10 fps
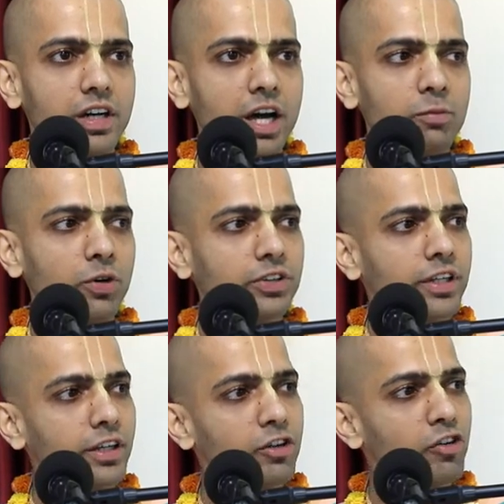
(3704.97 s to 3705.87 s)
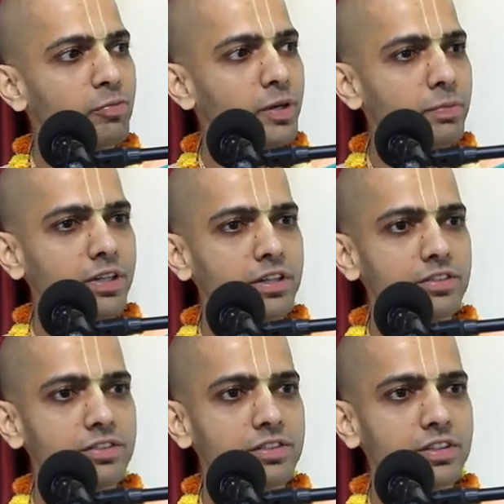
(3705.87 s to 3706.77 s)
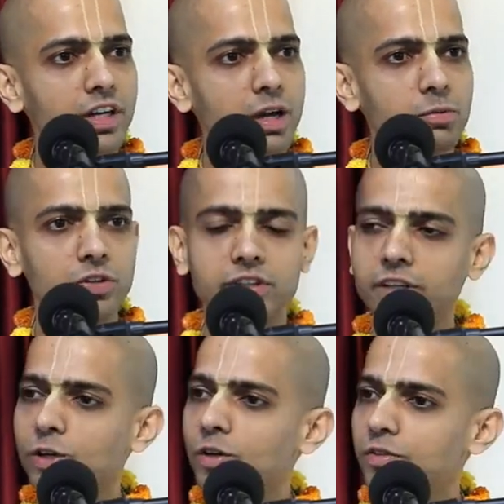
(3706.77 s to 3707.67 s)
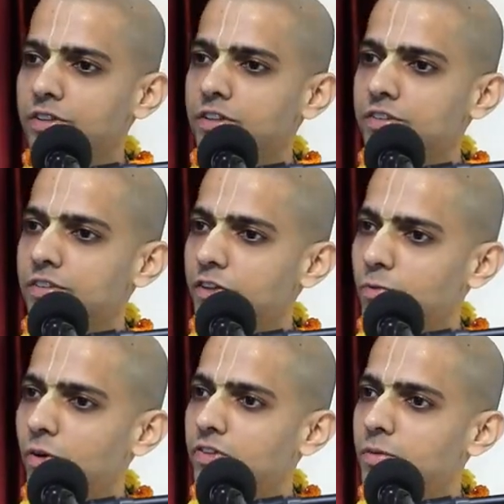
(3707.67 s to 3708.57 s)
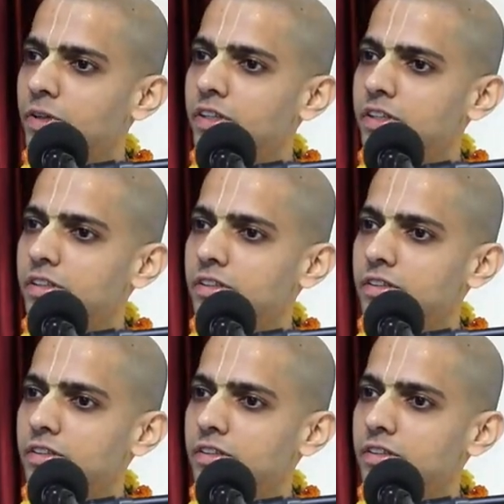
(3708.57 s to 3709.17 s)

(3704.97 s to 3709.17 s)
I am not thinking of my parents. I am not thinking of others' responsibility.